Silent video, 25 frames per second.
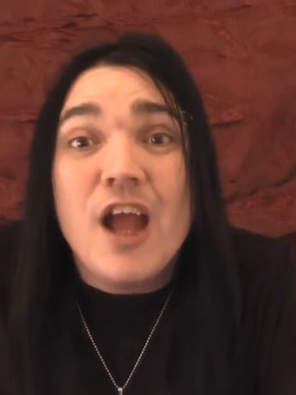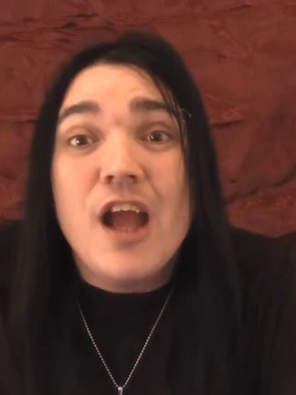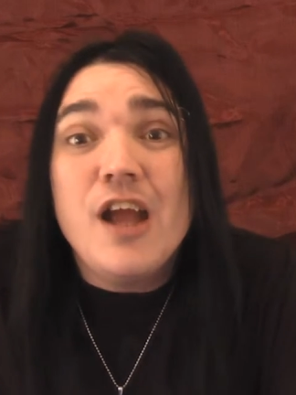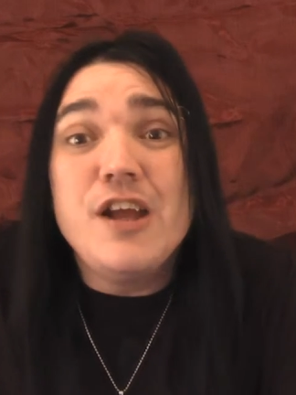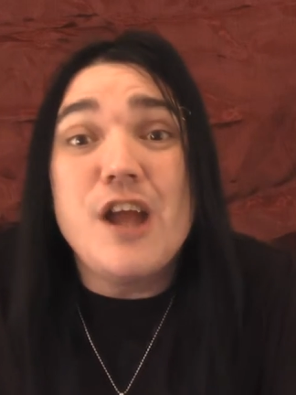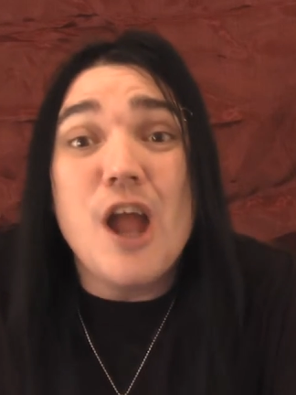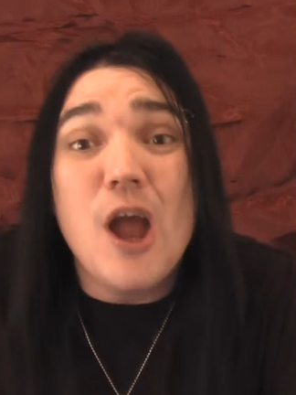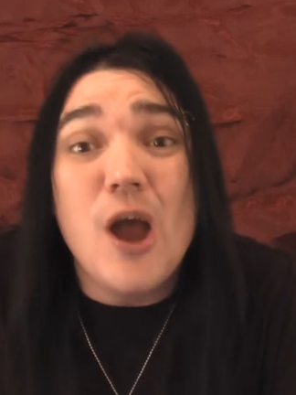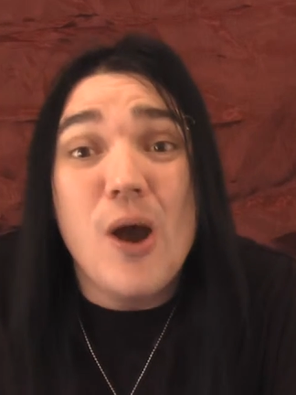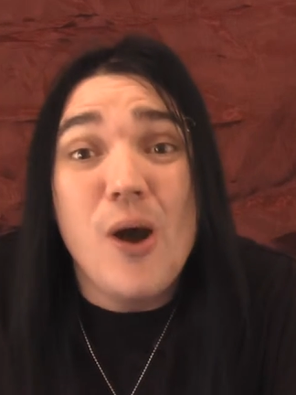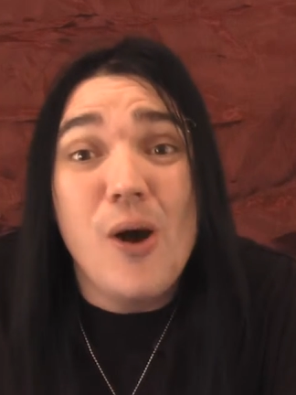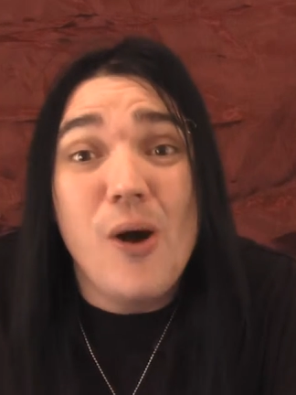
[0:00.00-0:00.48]

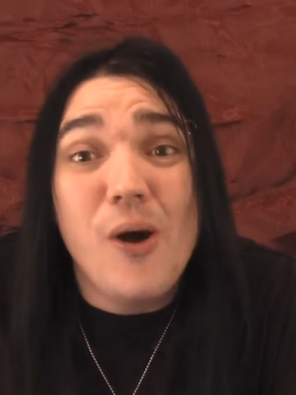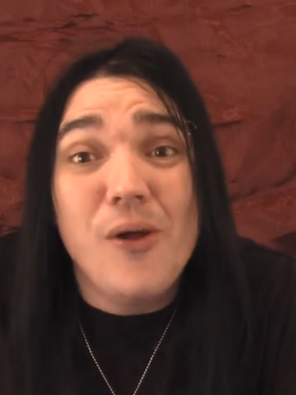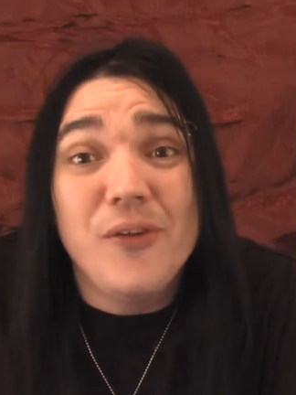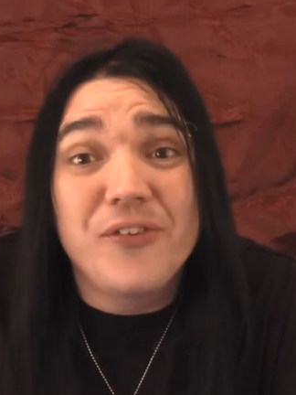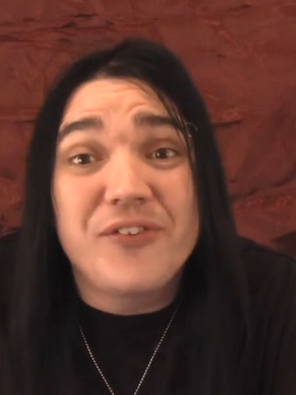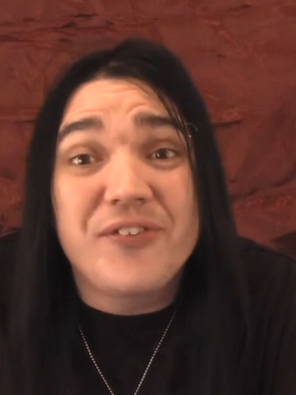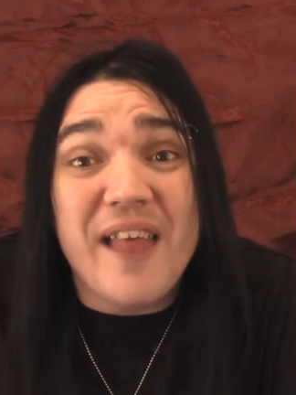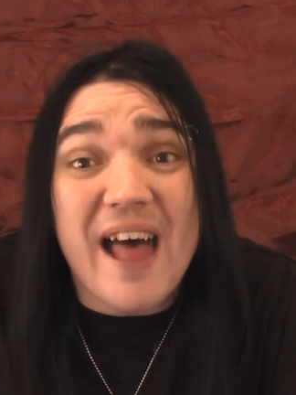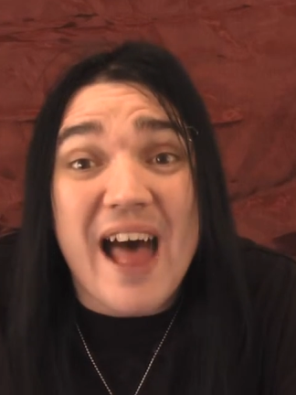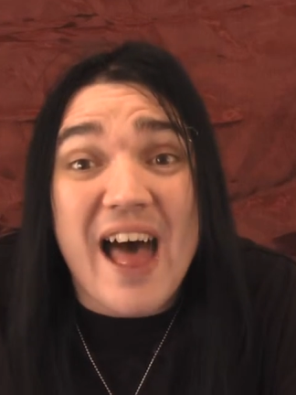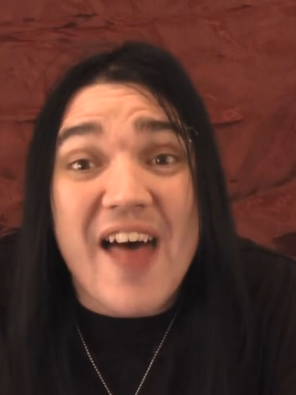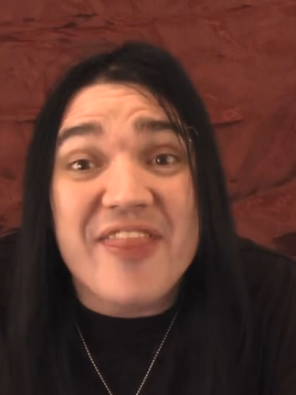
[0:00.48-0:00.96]

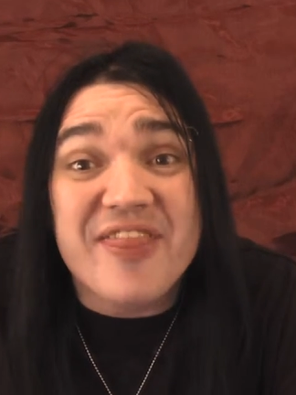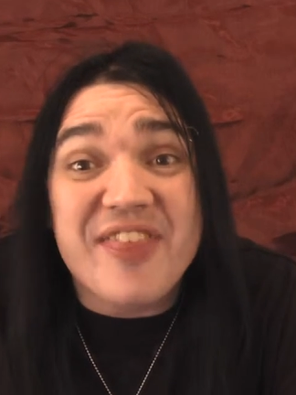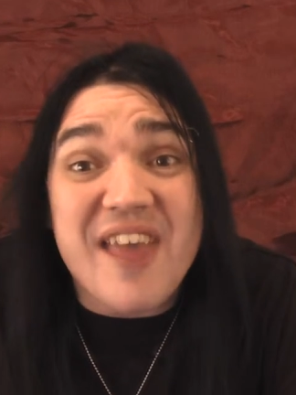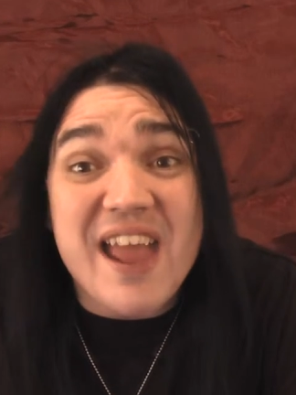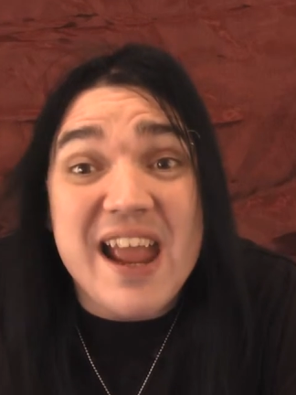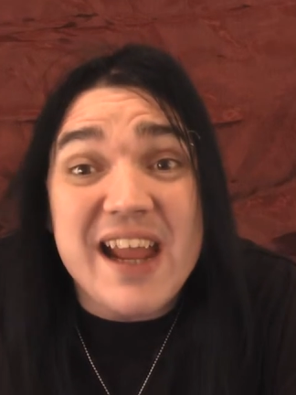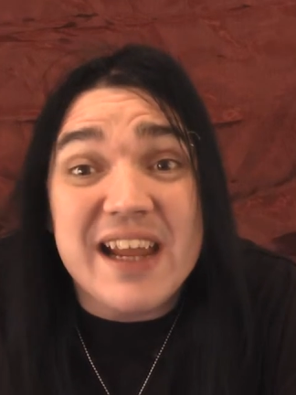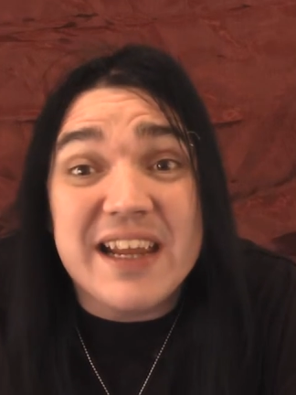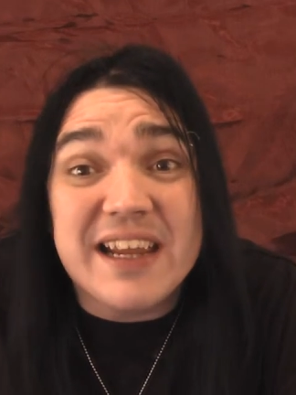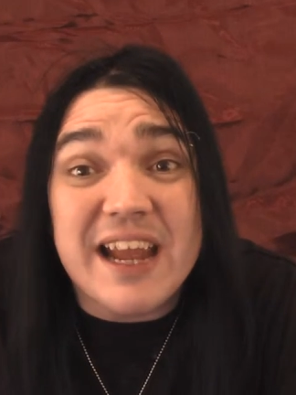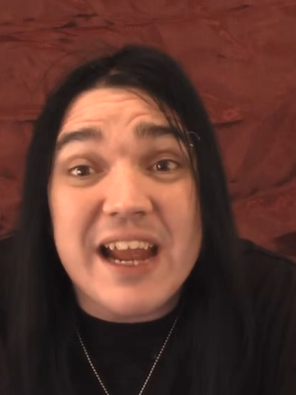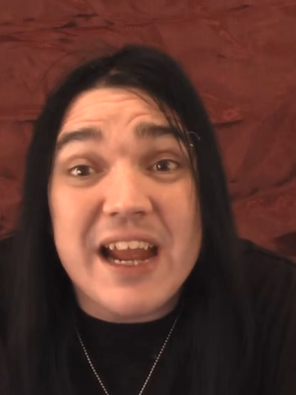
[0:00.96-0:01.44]
Use the
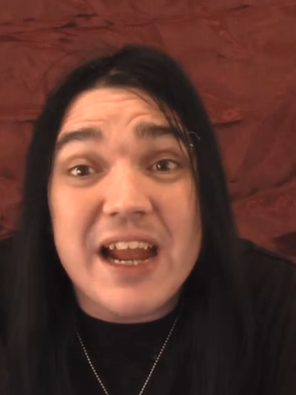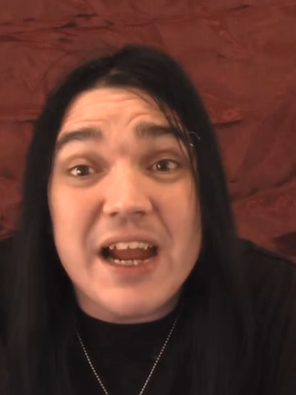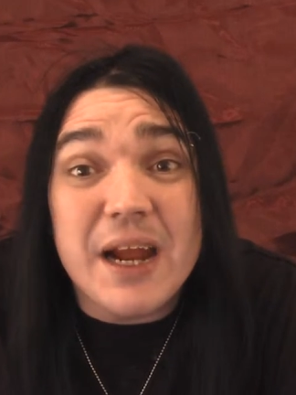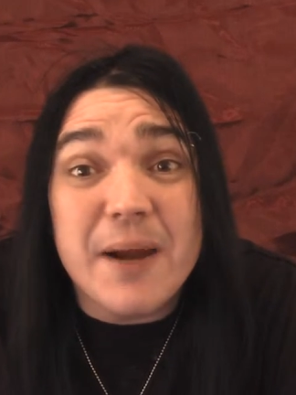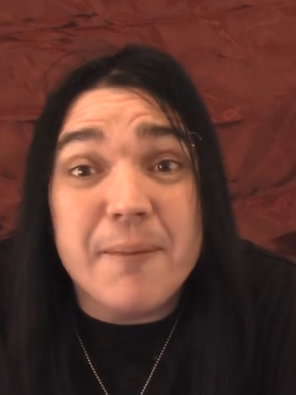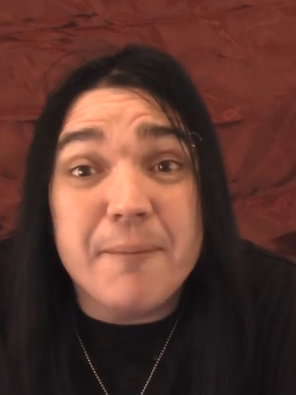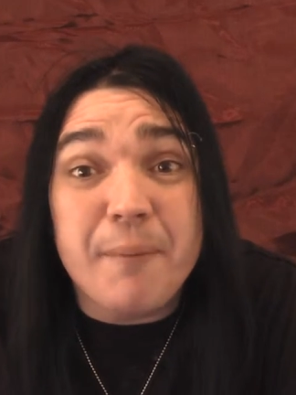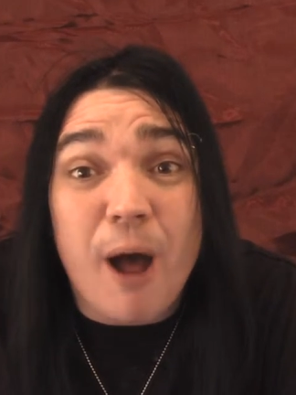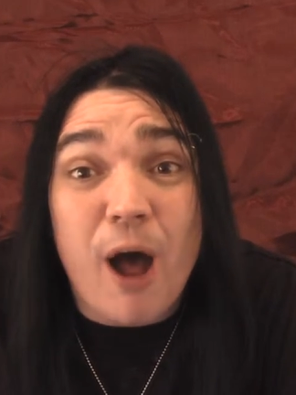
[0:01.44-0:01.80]
thinking